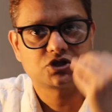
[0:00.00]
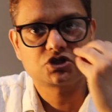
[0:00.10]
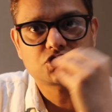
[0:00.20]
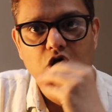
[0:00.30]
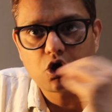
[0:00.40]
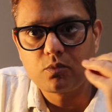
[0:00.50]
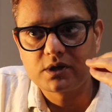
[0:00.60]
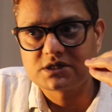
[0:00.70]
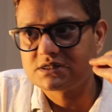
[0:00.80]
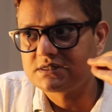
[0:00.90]
so
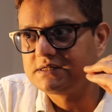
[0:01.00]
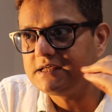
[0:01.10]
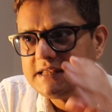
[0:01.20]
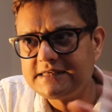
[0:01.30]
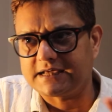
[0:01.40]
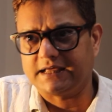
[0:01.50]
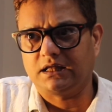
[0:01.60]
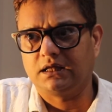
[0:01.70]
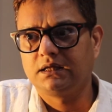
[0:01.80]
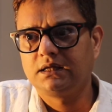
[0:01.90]
much detail.